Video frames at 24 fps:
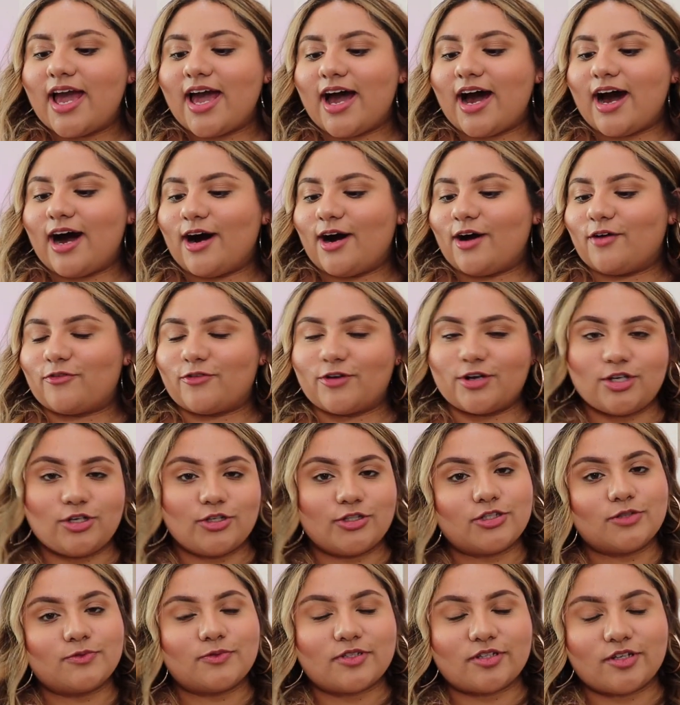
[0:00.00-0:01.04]
For
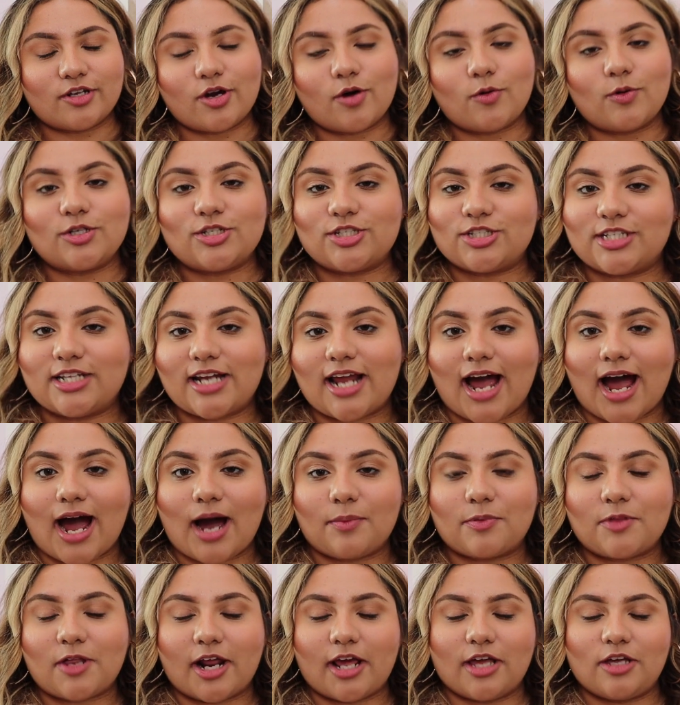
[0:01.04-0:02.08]
YouTube Studio, which is an
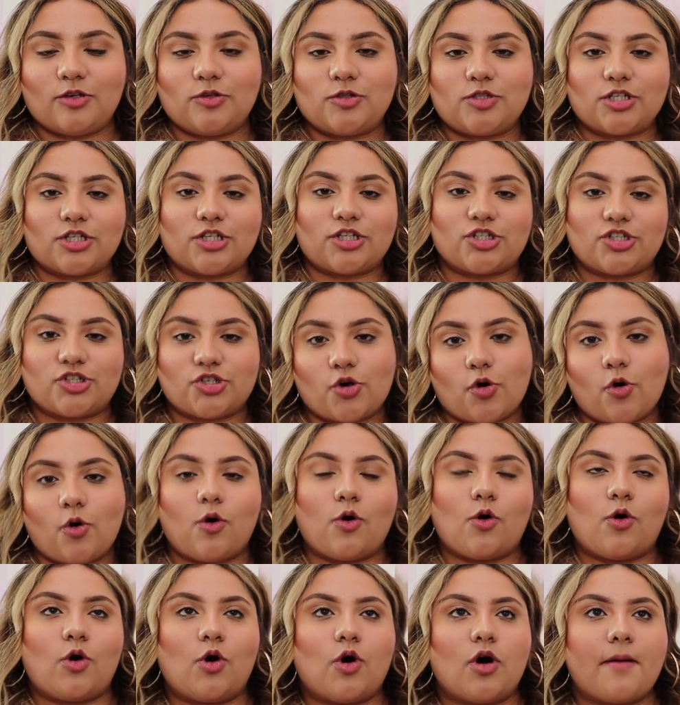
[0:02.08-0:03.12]
app that I use to
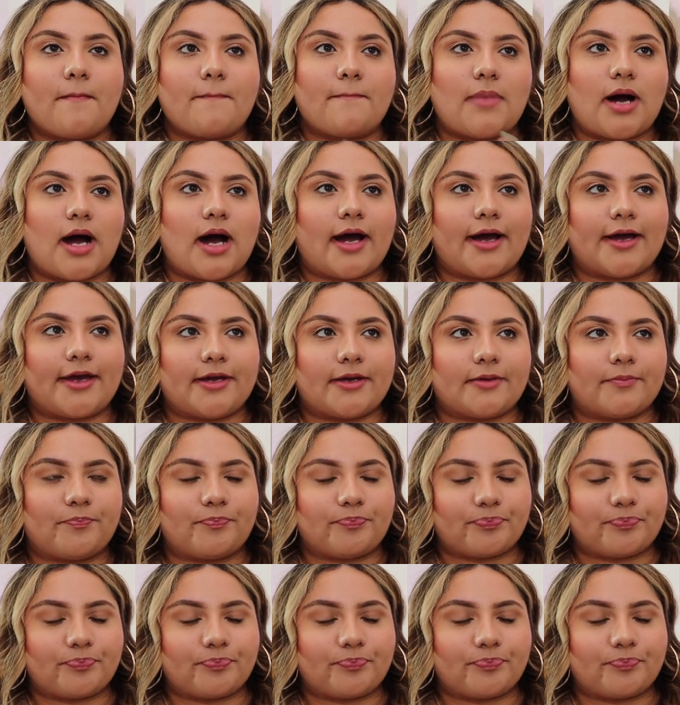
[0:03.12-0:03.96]
control my